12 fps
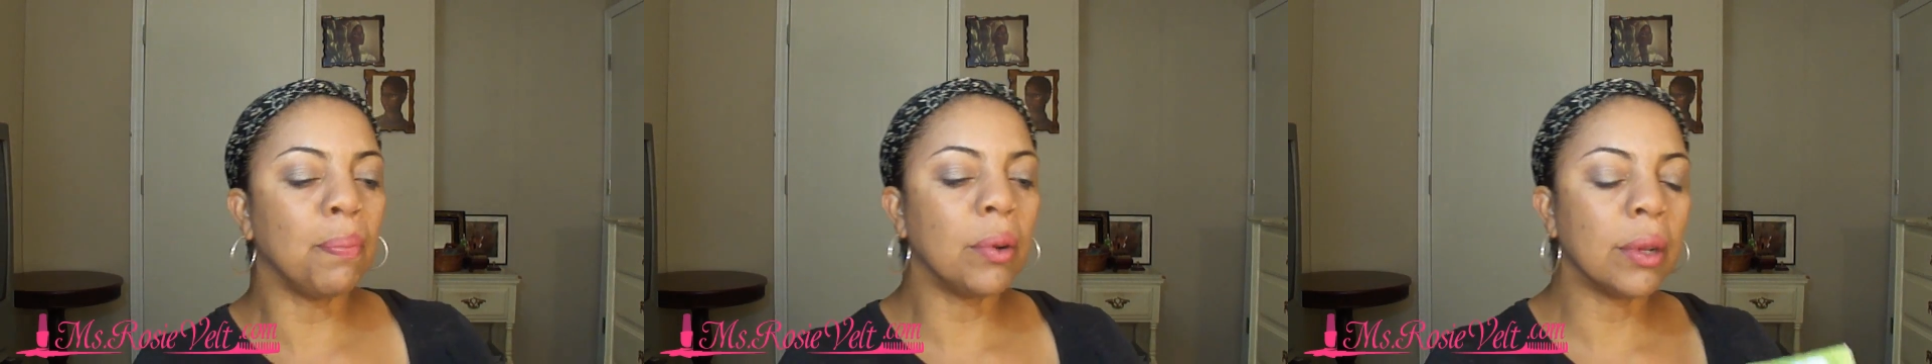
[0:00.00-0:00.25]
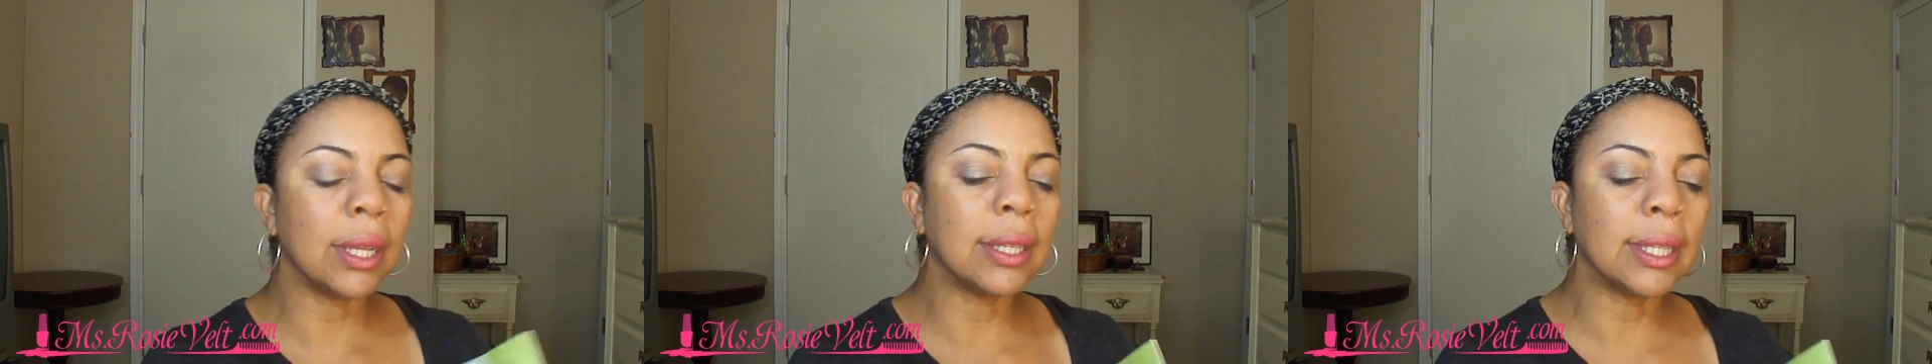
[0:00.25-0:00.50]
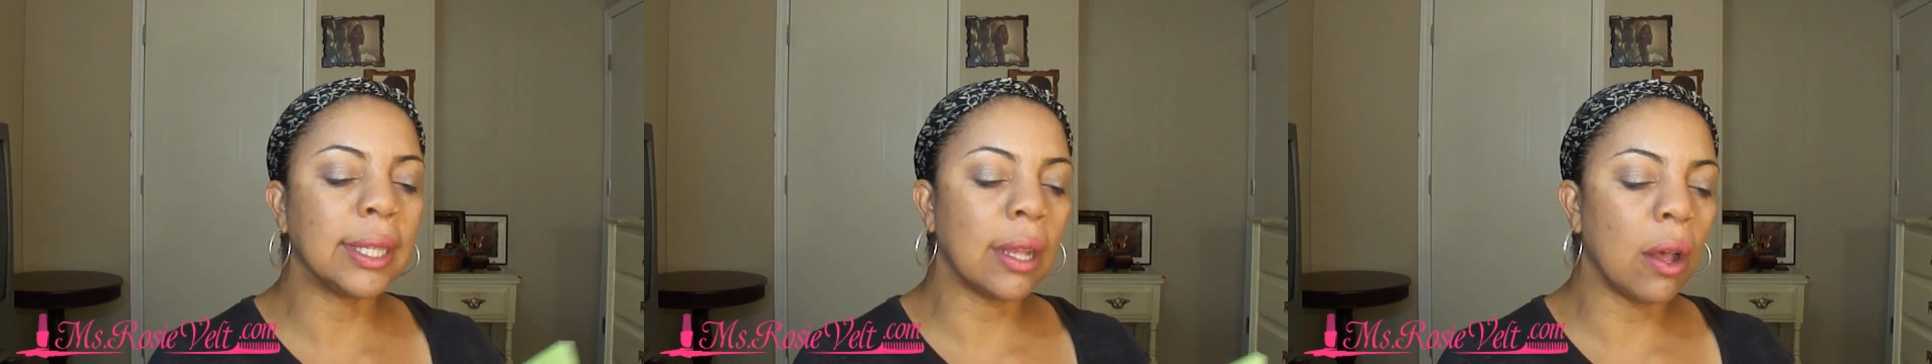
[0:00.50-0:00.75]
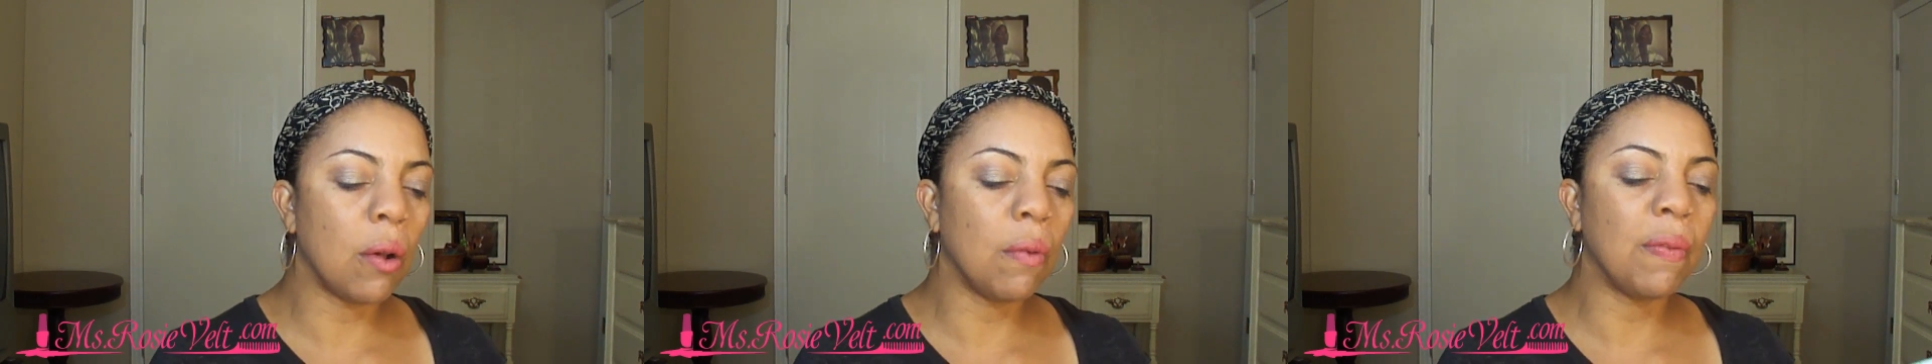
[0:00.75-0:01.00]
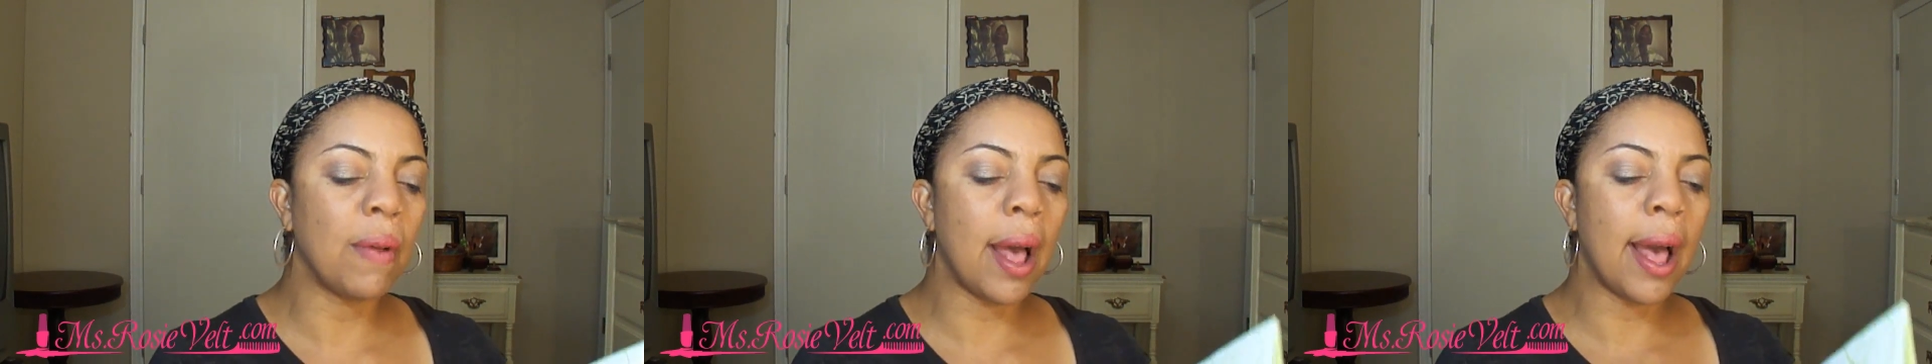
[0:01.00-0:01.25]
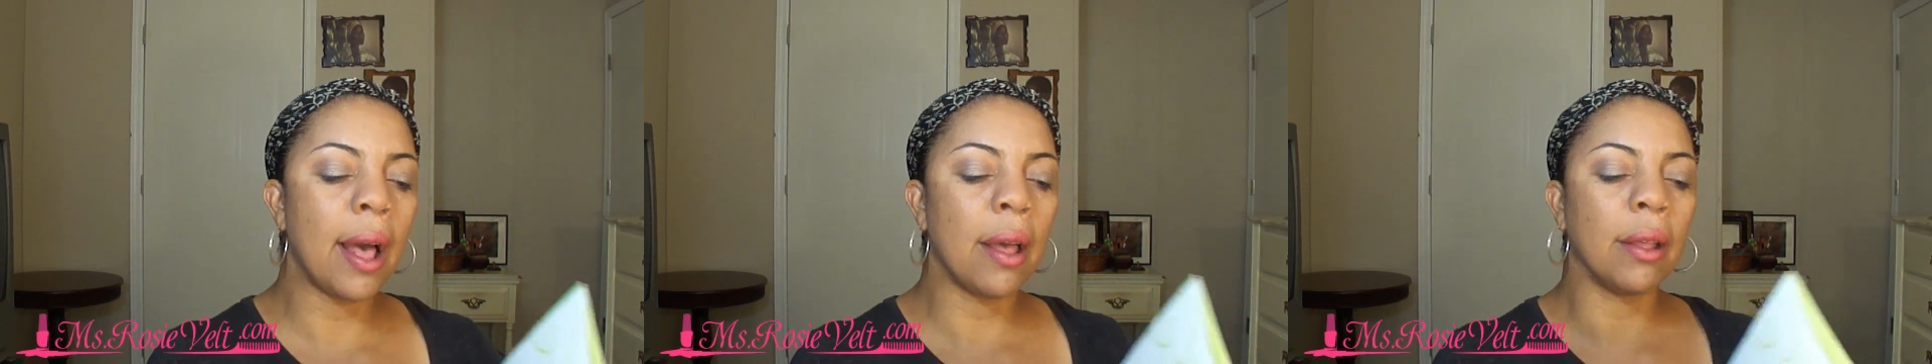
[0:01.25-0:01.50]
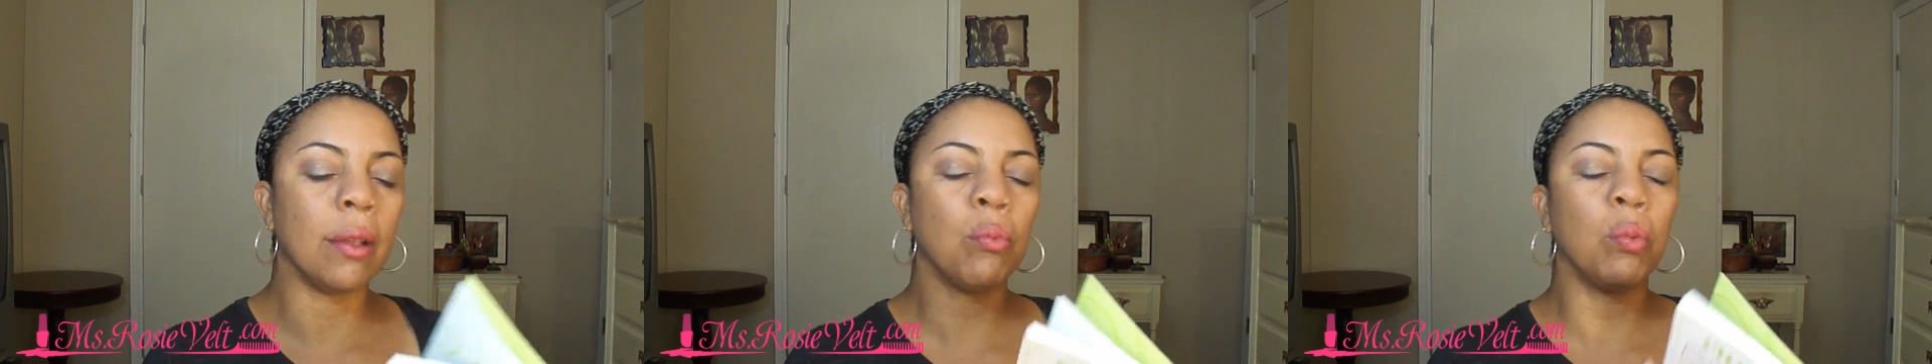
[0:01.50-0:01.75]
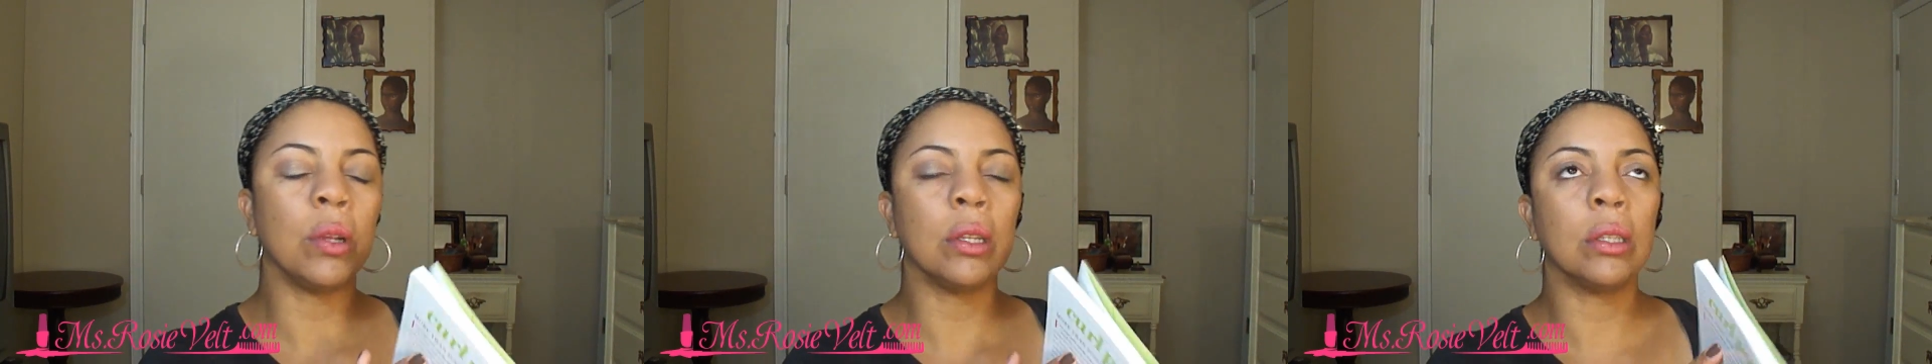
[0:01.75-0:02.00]
book itself,
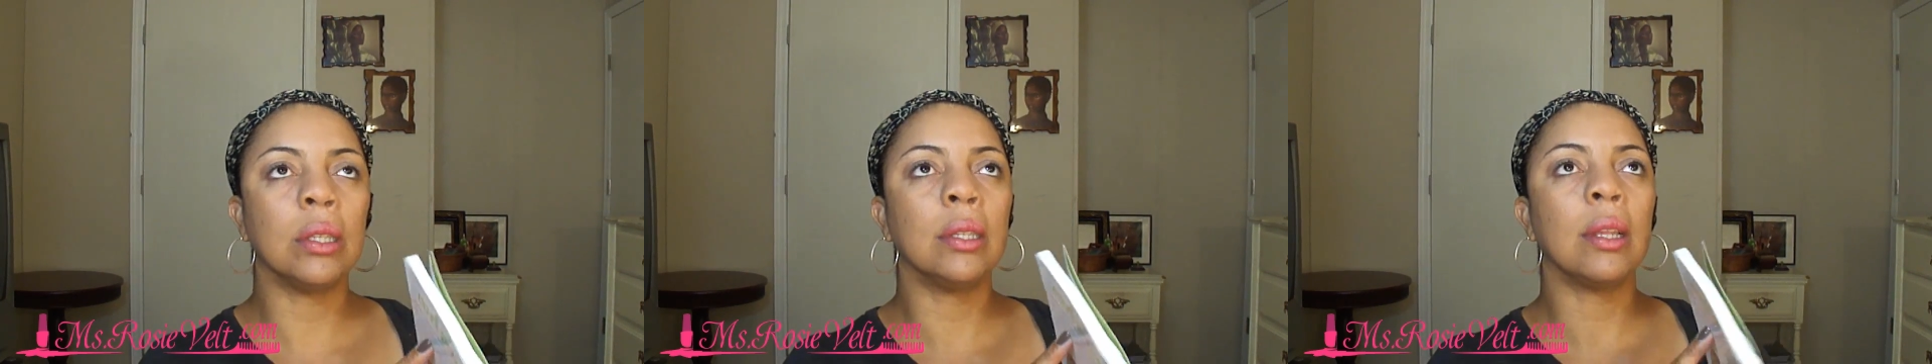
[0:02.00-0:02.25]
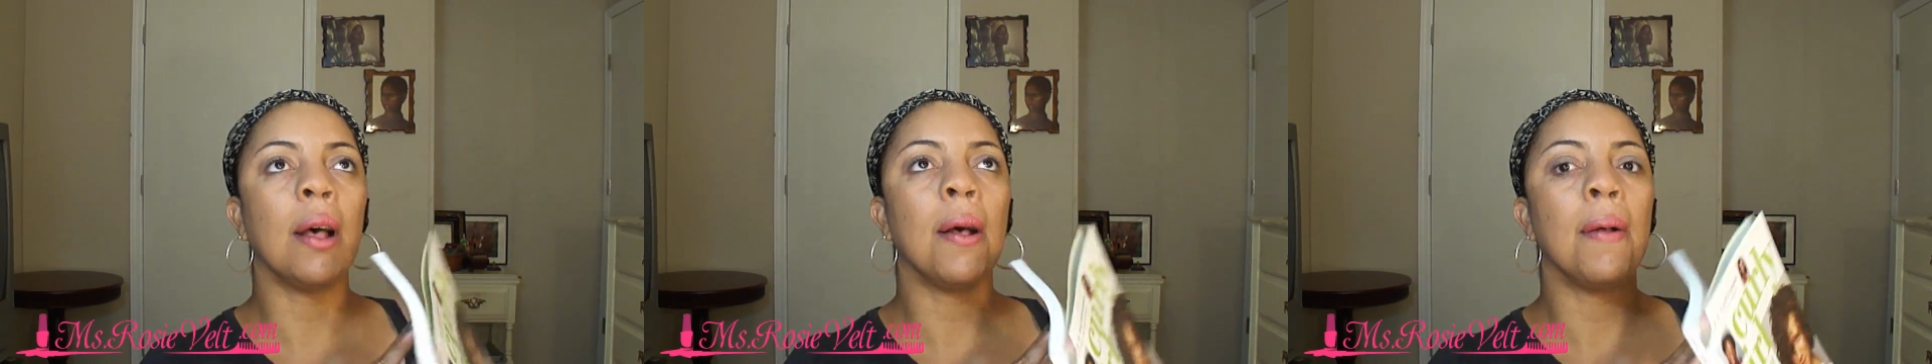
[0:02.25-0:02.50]
I was